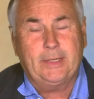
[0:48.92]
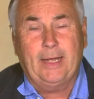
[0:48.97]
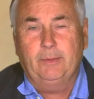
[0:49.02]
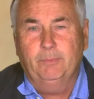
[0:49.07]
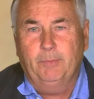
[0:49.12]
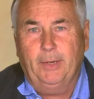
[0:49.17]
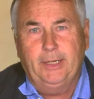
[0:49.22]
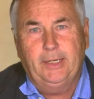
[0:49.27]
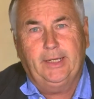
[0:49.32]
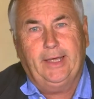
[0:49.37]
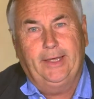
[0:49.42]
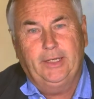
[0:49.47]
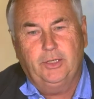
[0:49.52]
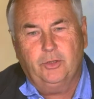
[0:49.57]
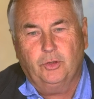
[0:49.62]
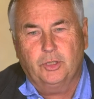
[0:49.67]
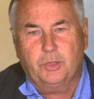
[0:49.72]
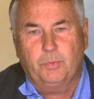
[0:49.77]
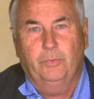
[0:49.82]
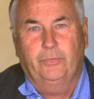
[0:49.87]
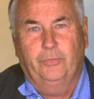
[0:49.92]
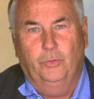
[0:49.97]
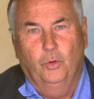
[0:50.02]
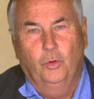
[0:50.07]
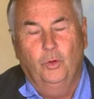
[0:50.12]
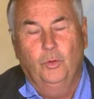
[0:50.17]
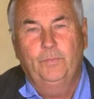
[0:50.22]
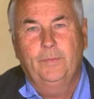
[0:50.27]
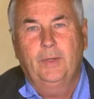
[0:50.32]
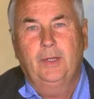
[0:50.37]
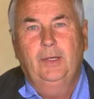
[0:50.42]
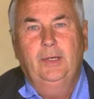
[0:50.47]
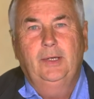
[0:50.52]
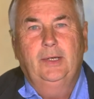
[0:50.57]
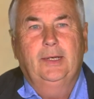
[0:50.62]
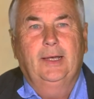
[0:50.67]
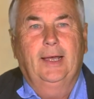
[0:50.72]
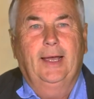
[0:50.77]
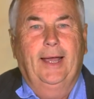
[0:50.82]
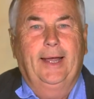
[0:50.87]
hadn't been to Kings Cross before,
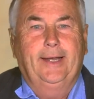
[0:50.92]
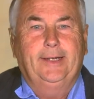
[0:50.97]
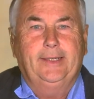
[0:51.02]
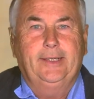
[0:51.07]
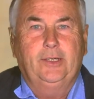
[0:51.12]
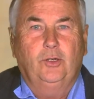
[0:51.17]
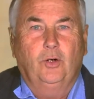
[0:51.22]
and he